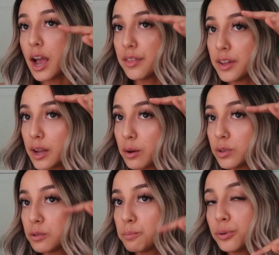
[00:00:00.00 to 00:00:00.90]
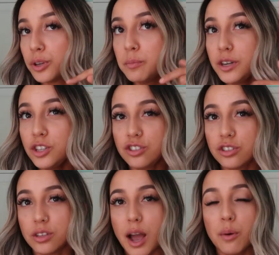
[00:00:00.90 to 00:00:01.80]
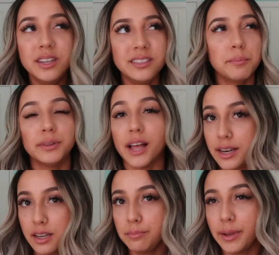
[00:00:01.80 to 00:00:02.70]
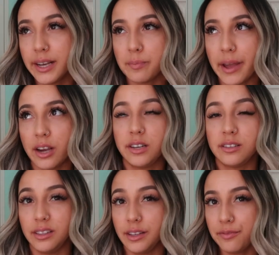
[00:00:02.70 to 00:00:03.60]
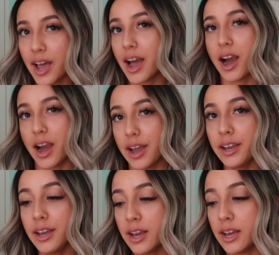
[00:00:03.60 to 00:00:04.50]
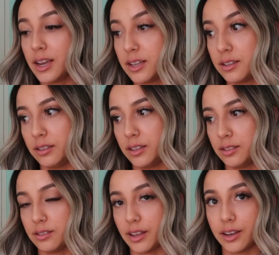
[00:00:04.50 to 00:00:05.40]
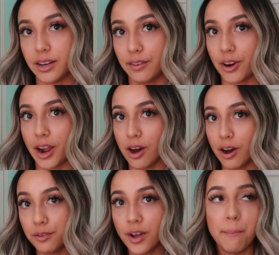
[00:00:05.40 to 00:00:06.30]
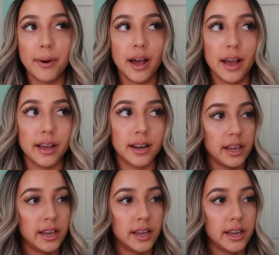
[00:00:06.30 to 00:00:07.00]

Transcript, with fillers: And then I was pretty much, I wouldn't say platinum because my hair doesn't lift that high it, unless it's like gonna fry off, but